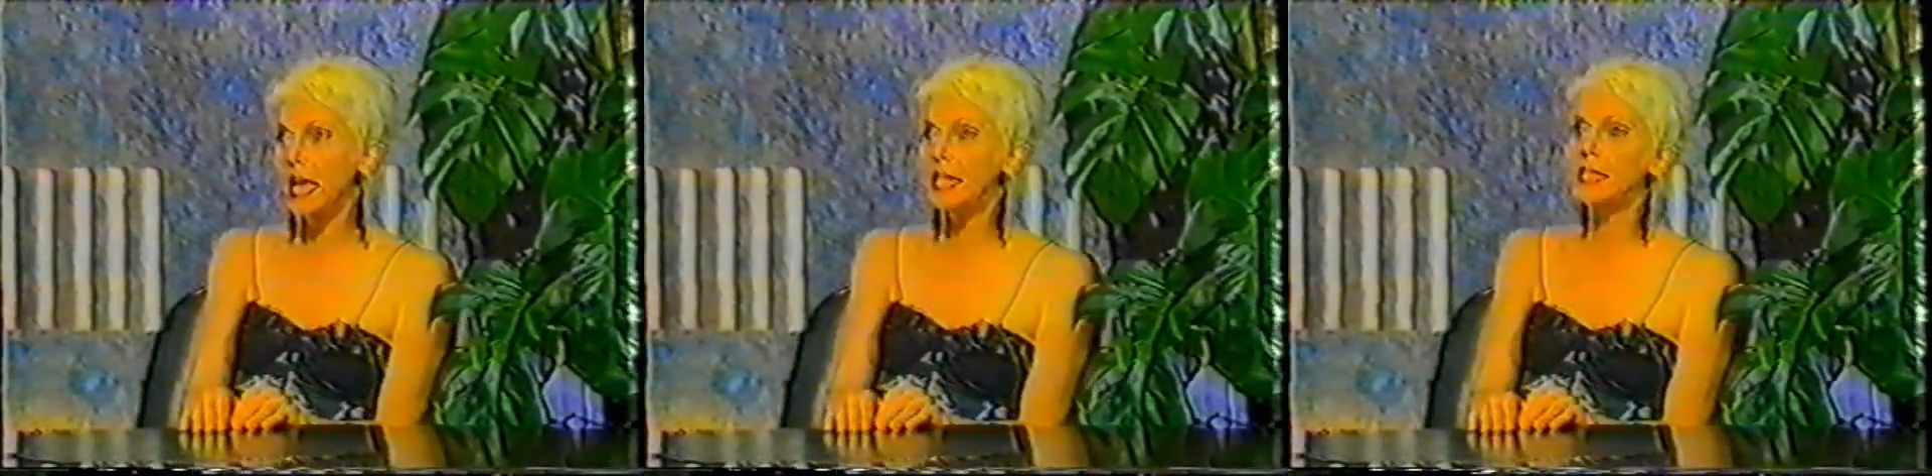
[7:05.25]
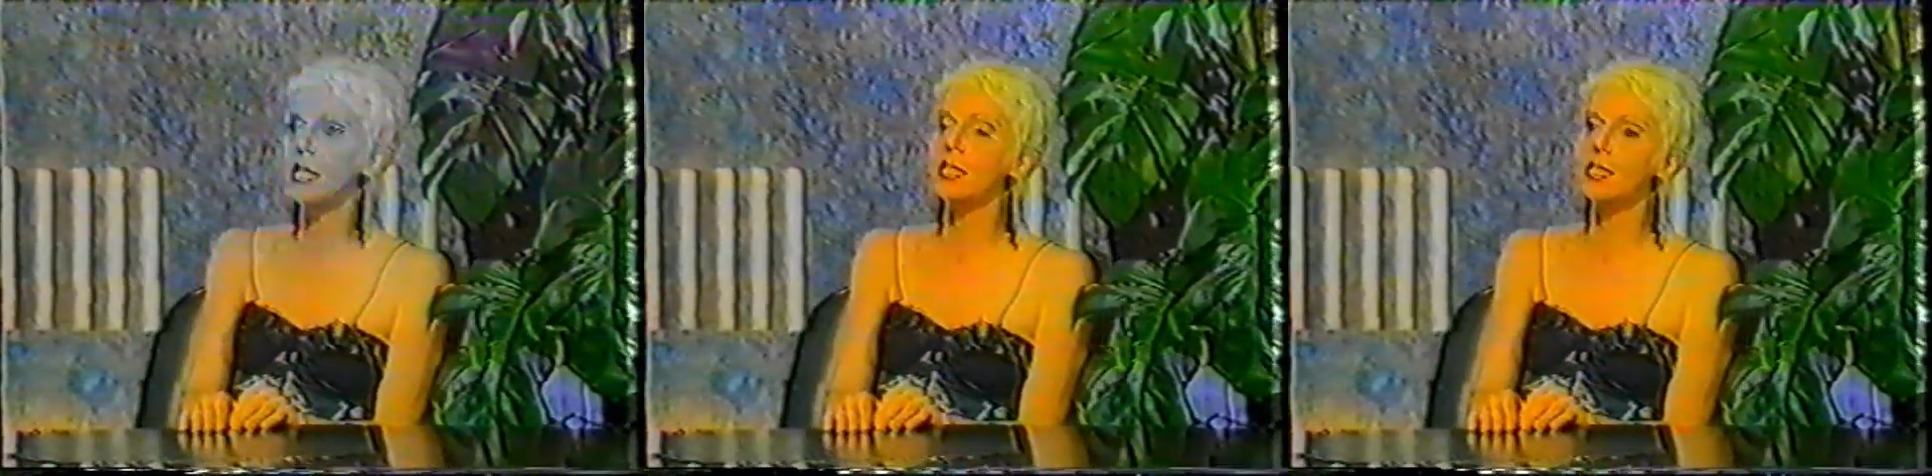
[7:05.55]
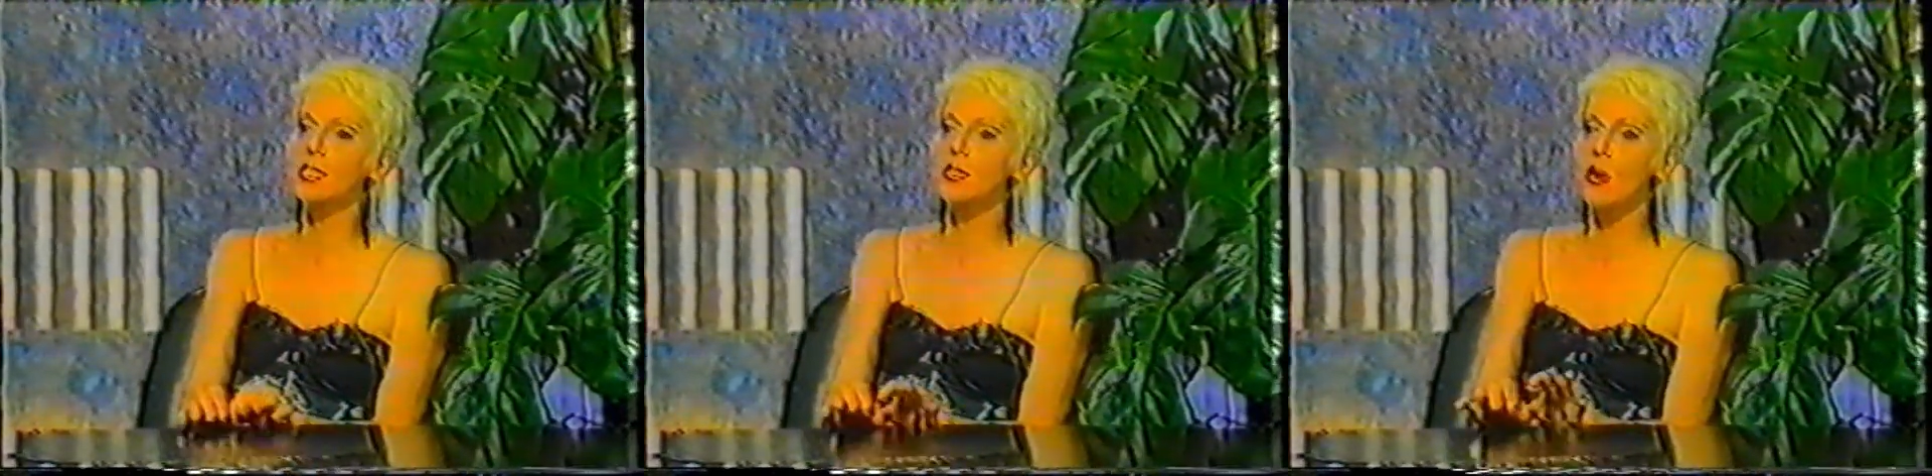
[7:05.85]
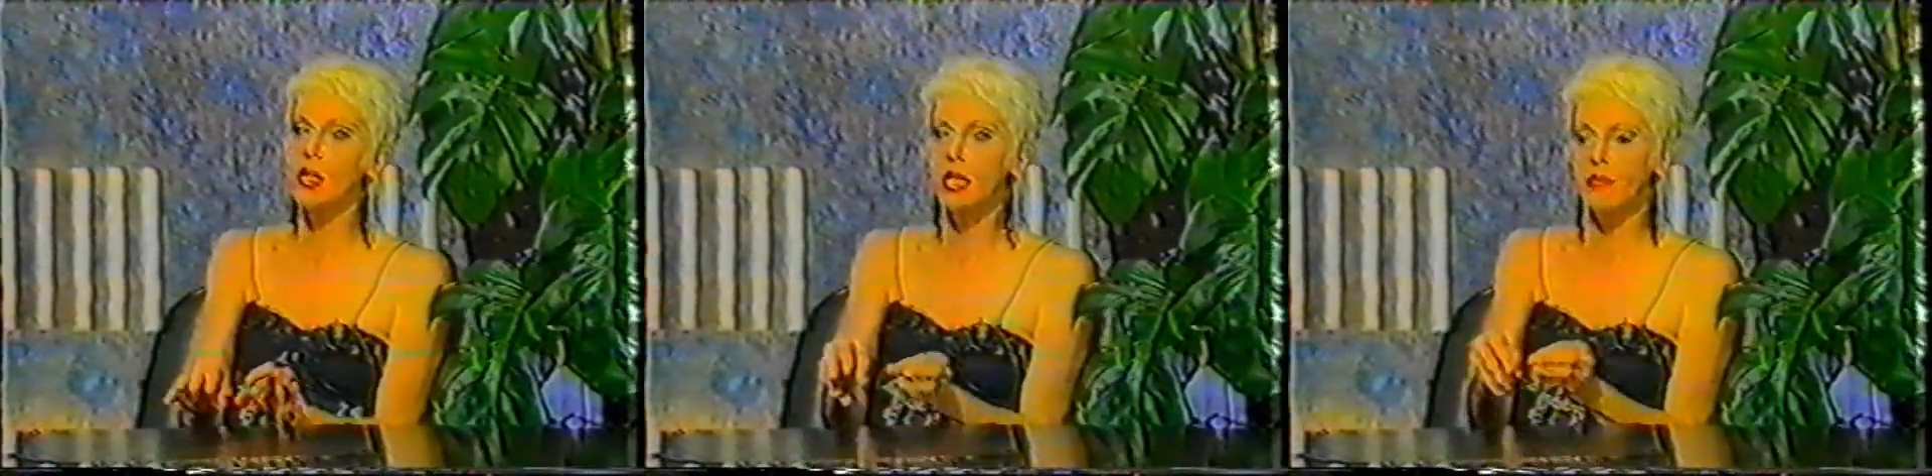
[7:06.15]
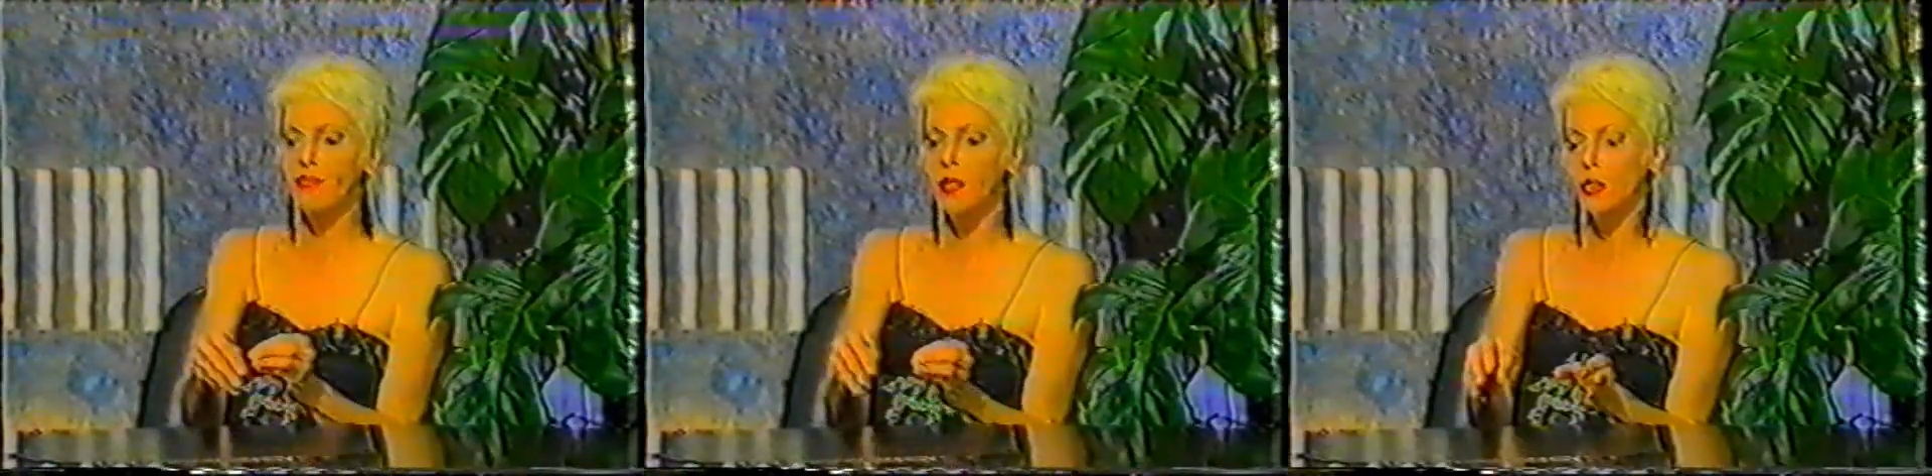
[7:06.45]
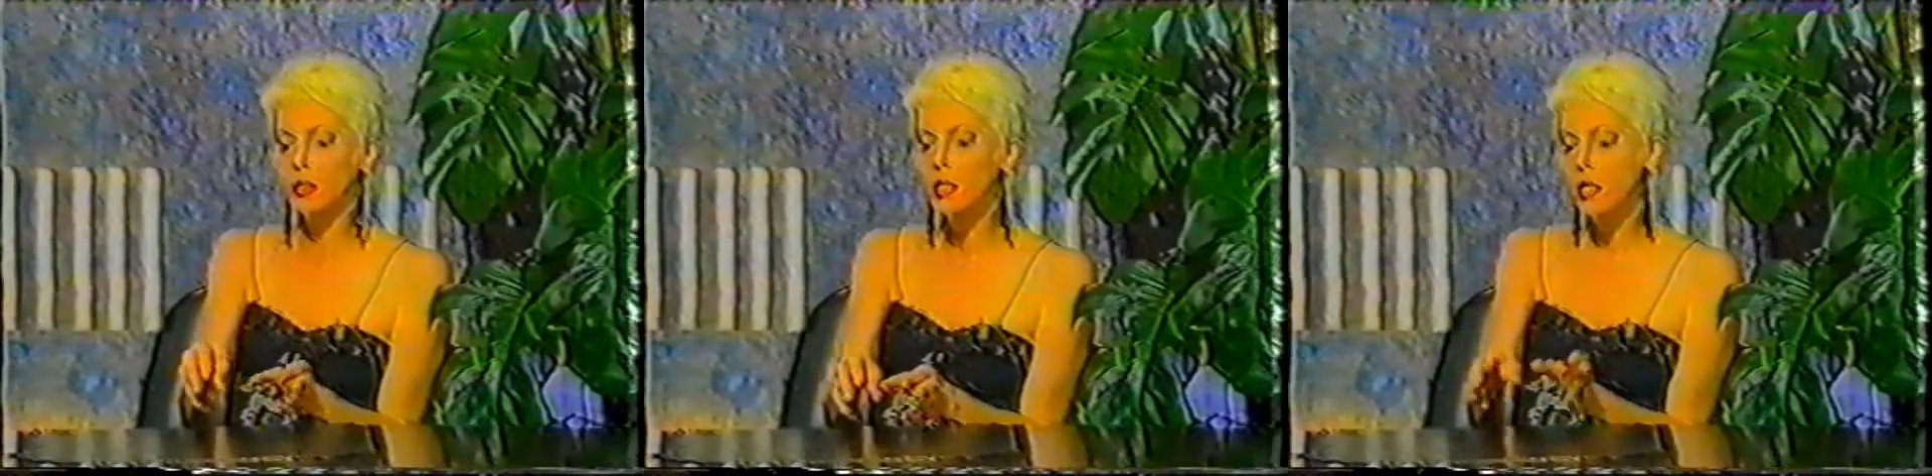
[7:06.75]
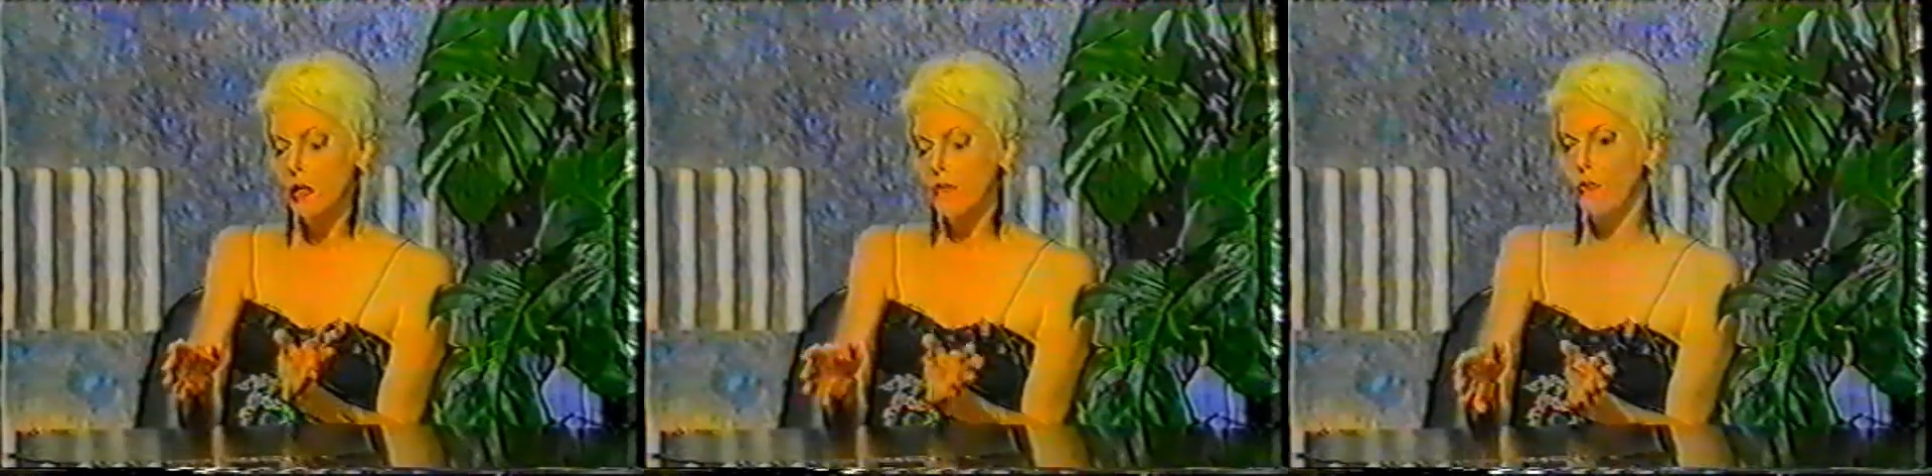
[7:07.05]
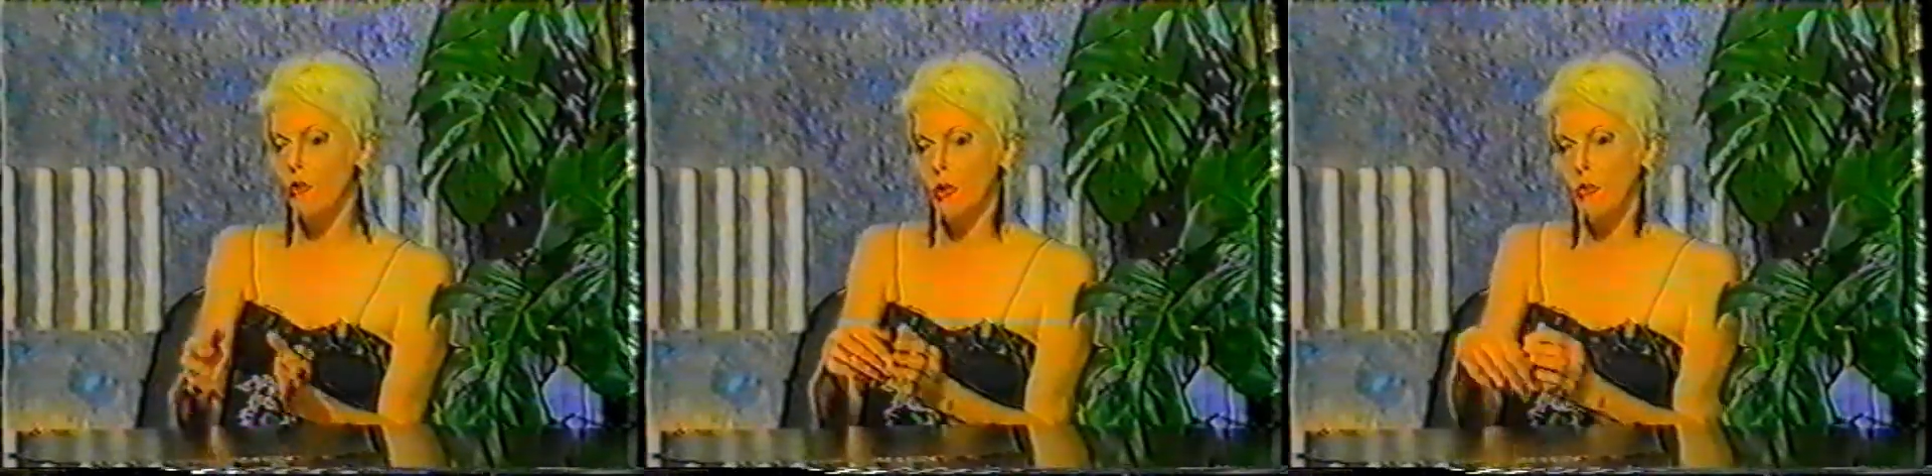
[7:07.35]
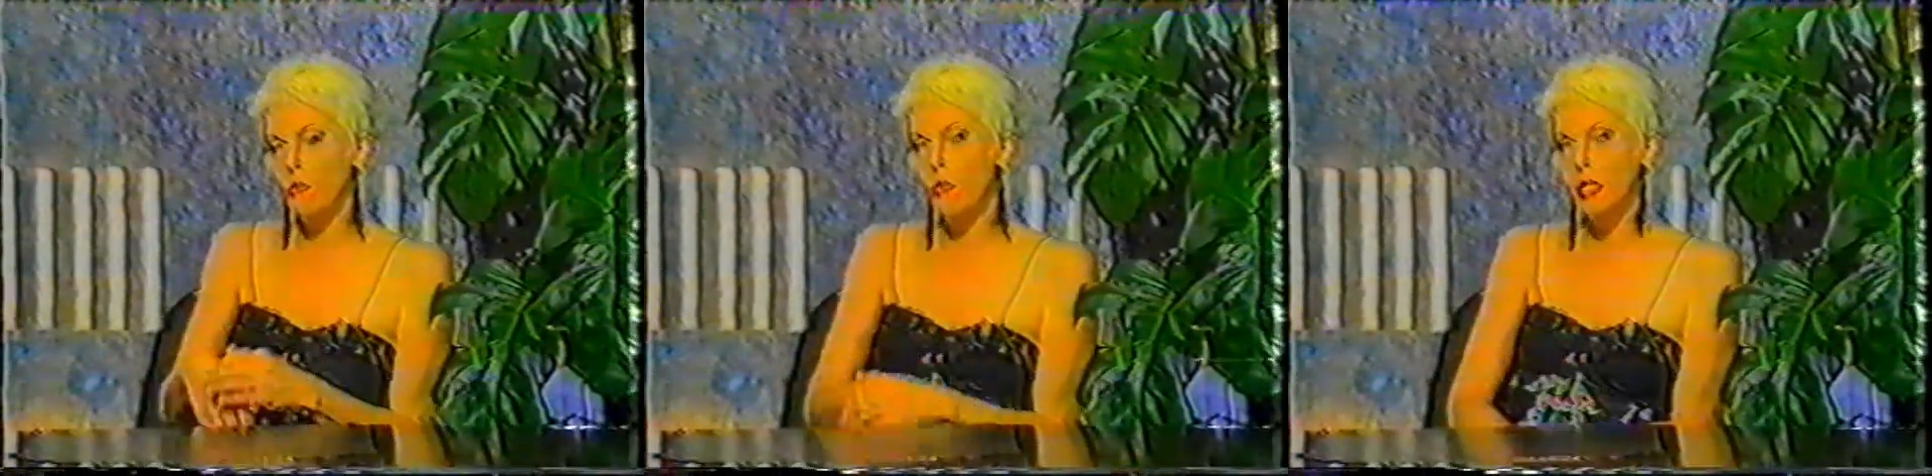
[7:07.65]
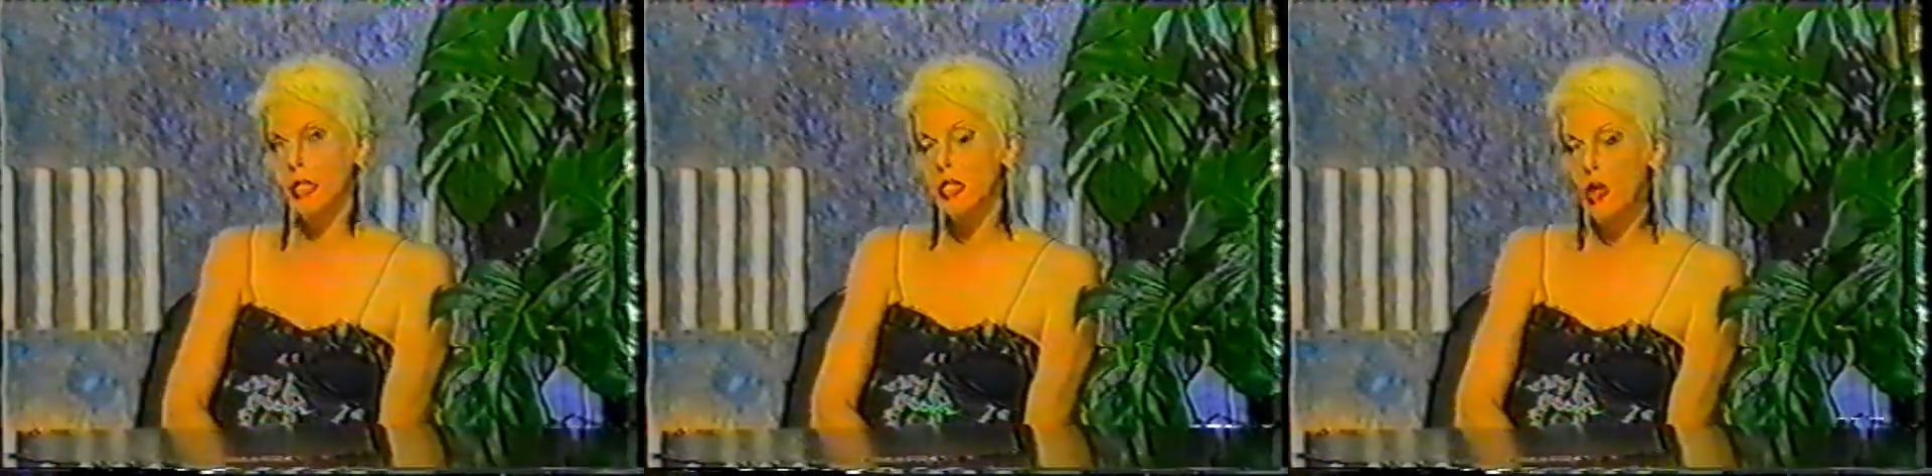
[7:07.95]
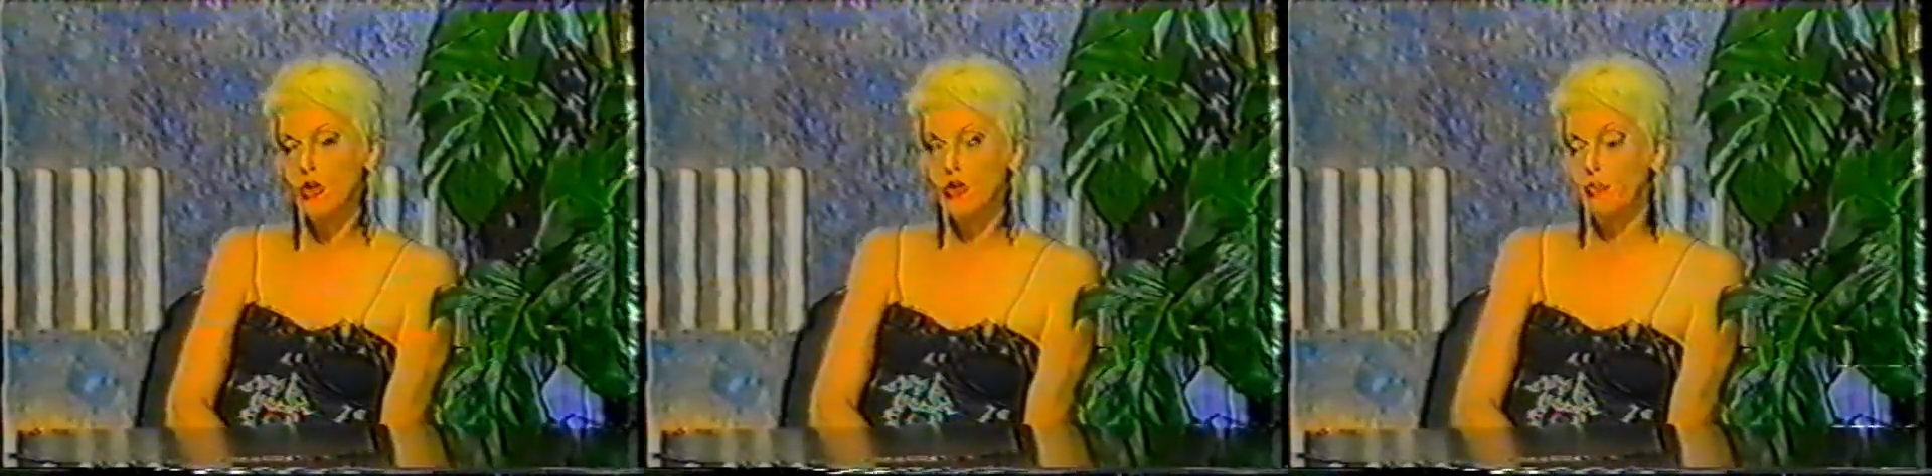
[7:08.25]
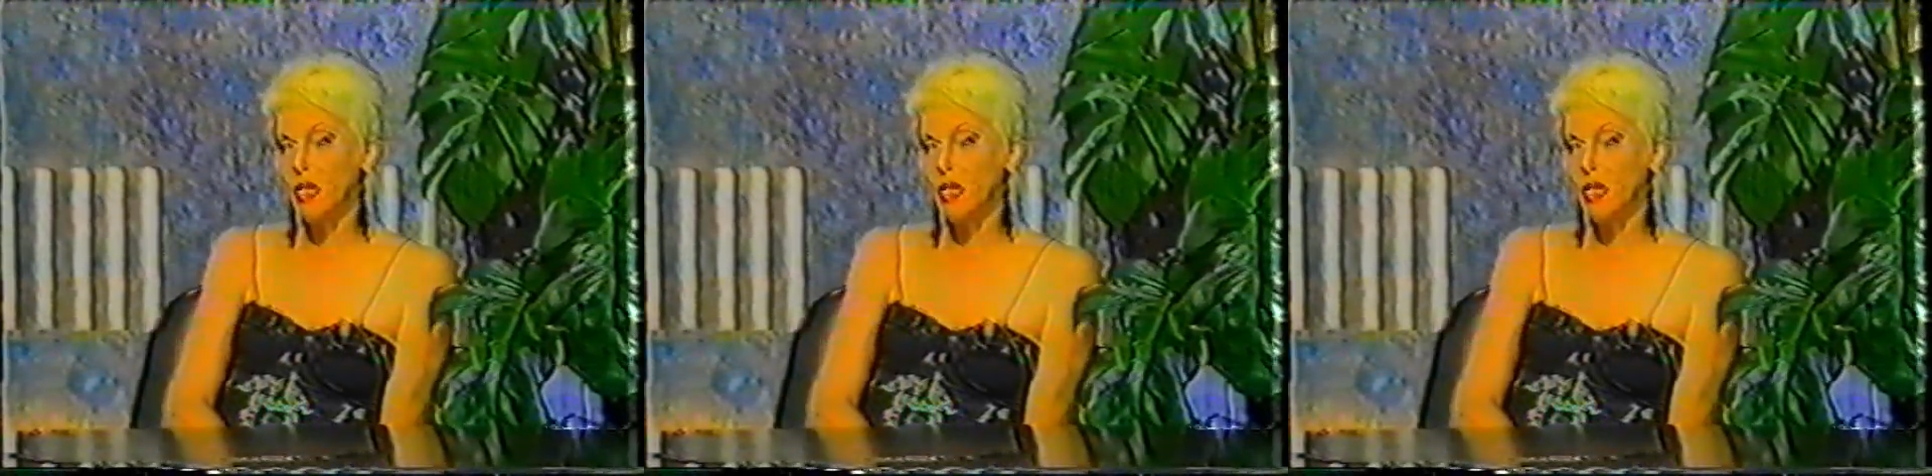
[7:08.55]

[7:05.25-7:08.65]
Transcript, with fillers: that is a starting figure for what is owed.